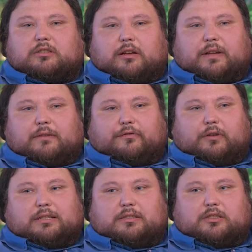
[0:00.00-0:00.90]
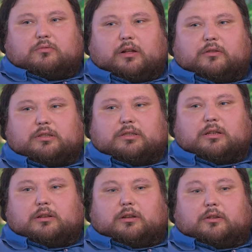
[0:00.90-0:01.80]
Because I've had friends as well
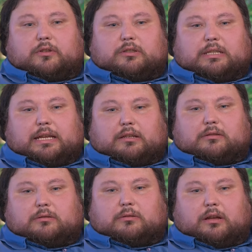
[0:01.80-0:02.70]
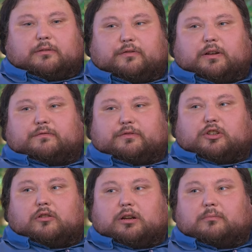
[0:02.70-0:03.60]
that's eaten like 5
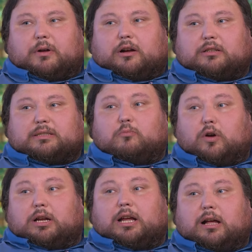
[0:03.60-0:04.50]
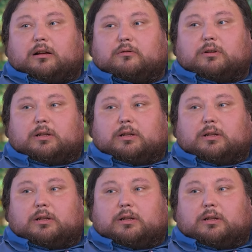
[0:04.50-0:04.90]
chocolate bars in one go,